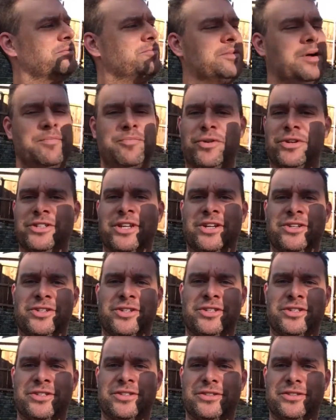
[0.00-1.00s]
My
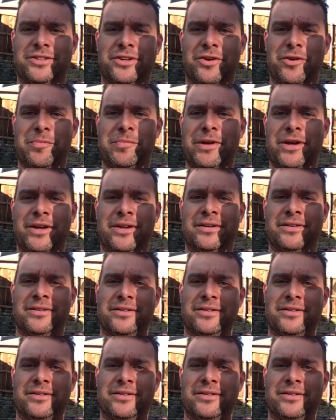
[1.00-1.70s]
pretentious European